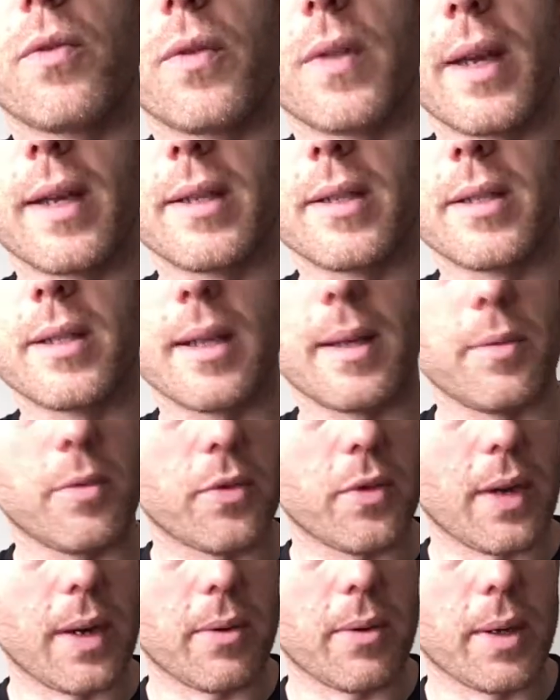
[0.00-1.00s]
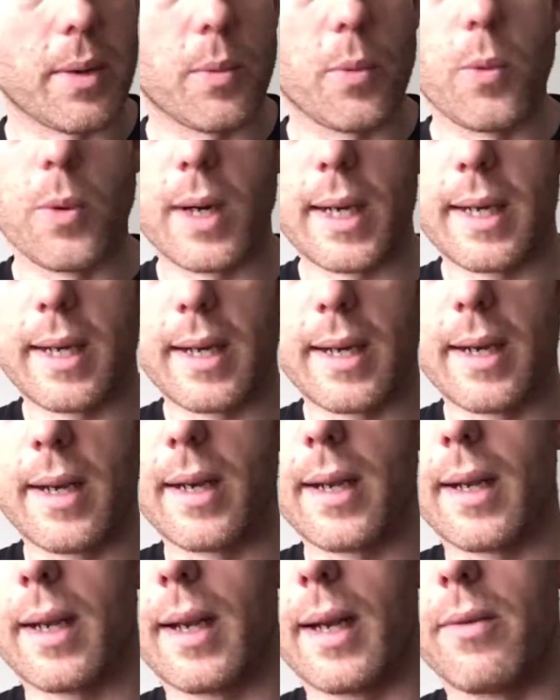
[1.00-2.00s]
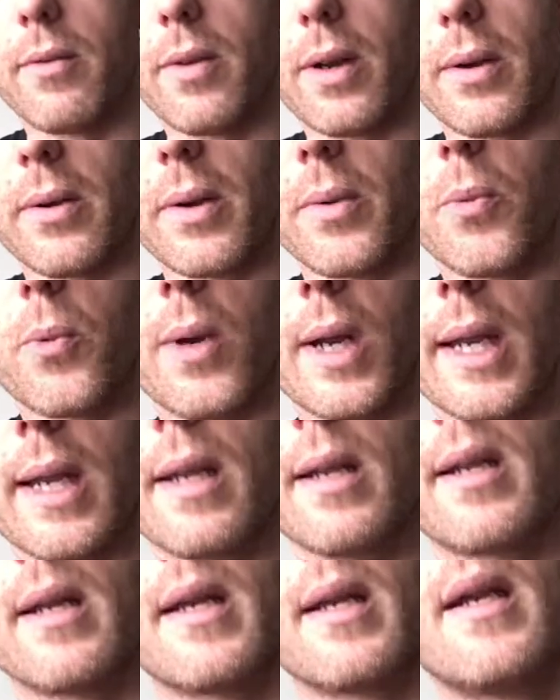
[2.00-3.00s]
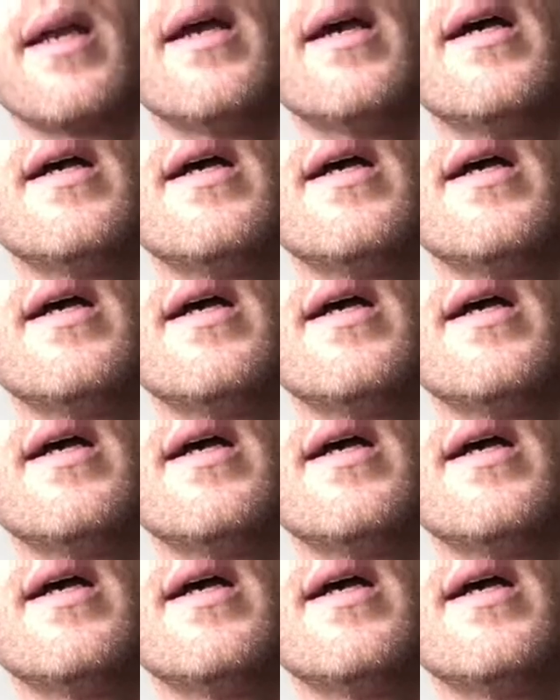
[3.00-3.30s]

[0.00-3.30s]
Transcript: They seem very weak, very weedy.